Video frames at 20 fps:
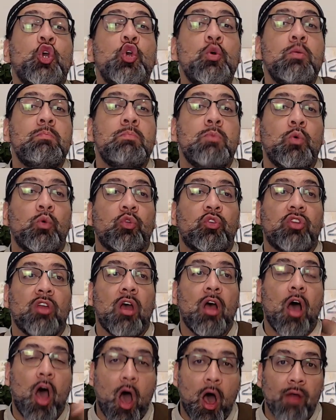Musa,
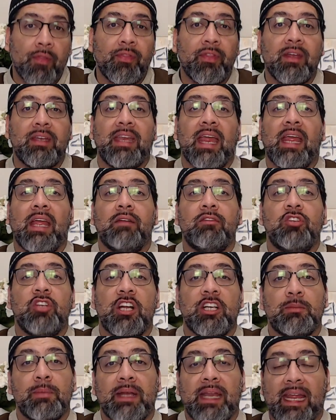on the day of
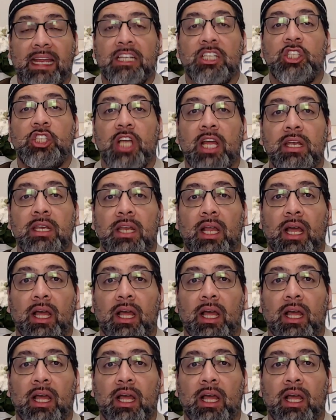judgment in Jannah.